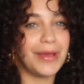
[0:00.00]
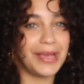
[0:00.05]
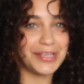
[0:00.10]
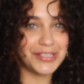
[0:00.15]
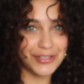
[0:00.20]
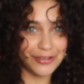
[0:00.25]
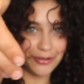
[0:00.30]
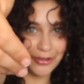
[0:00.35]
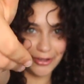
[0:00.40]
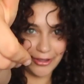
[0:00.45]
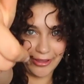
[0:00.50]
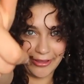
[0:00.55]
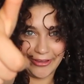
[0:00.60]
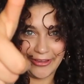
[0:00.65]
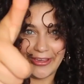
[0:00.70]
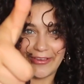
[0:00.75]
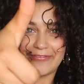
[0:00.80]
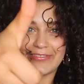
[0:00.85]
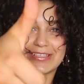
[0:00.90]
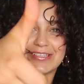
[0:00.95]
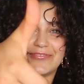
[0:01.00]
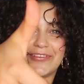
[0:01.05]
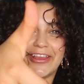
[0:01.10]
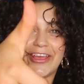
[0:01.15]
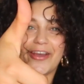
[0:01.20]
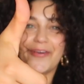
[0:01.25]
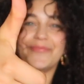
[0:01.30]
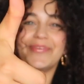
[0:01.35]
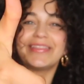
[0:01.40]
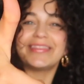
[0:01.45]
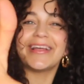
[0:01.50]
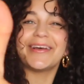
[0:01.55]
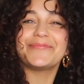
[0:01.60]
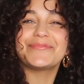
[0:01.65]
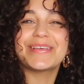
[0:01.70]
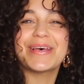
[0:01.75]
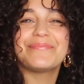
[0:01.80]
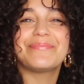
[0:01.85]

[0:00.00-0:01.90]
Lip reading: make sure you give this video a big thumbs